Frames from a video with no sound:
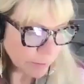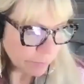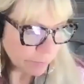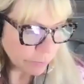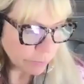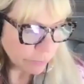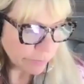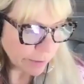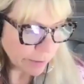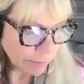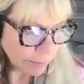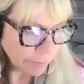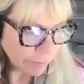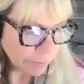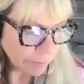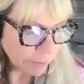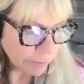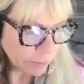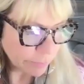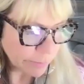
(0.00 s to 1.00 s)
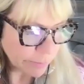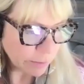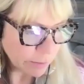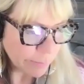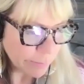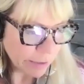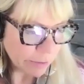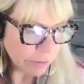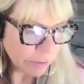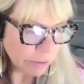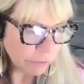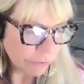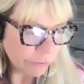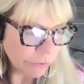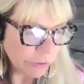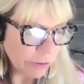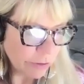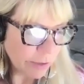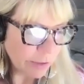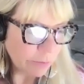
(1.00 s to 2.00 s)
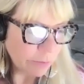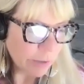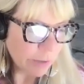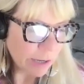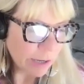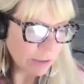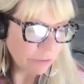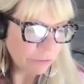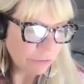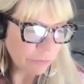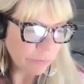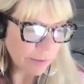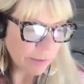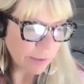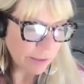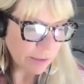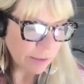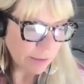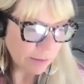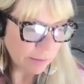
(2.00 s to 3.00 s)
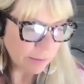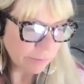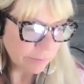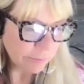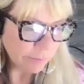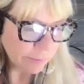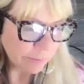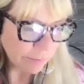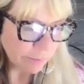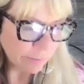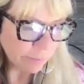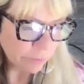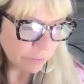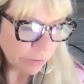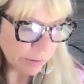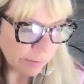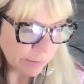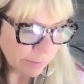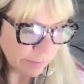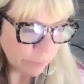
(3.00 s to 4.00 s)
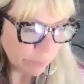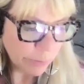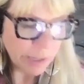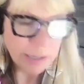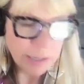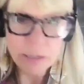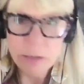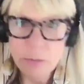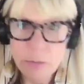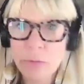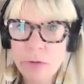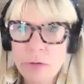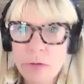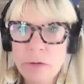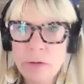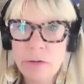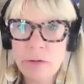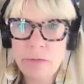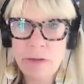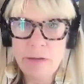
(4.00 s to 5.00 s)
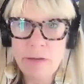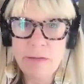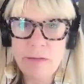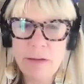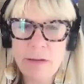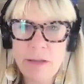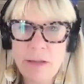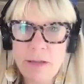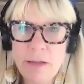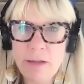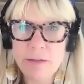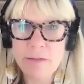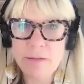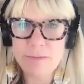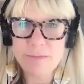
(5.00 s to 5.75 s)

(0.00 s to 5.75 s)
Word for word: So tell us a little bit about your journey. How did you get into this crazy, wacky world of ECE?